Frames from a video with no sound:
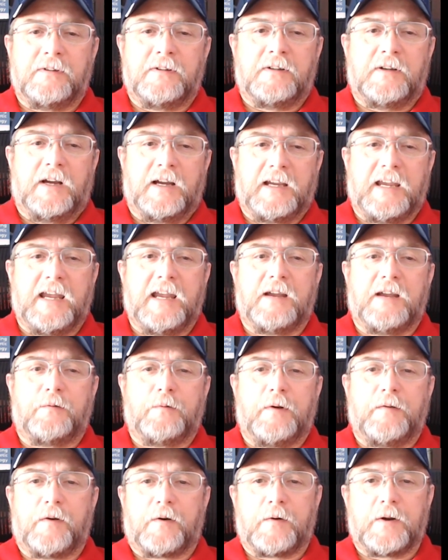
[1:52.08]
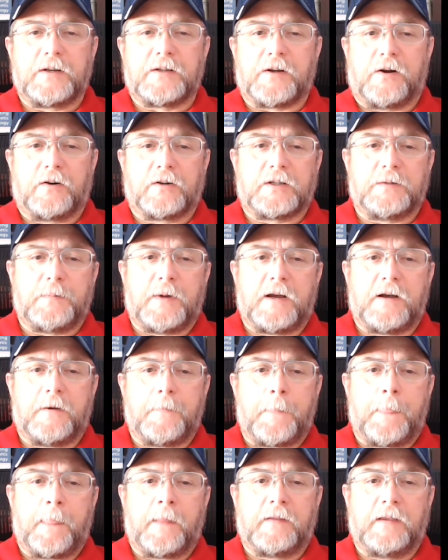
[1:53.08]
Again, we've already talked
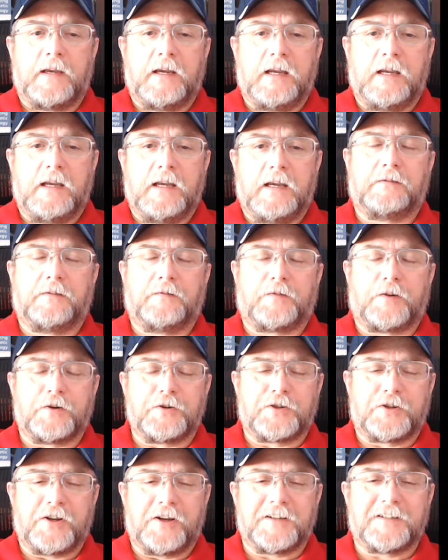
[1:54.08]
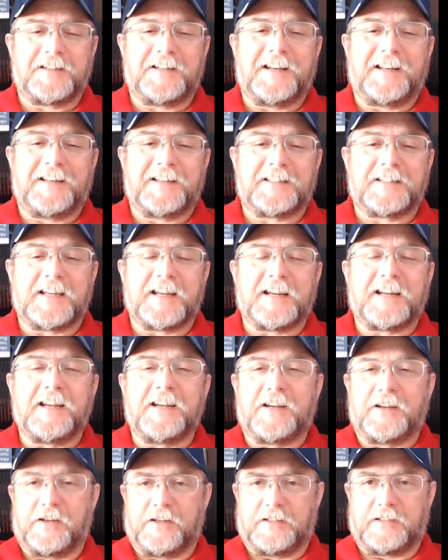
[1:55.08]
about the first cousin and the
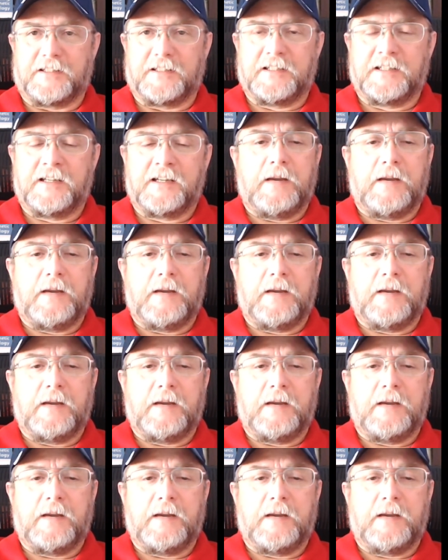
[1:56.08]
second cousin.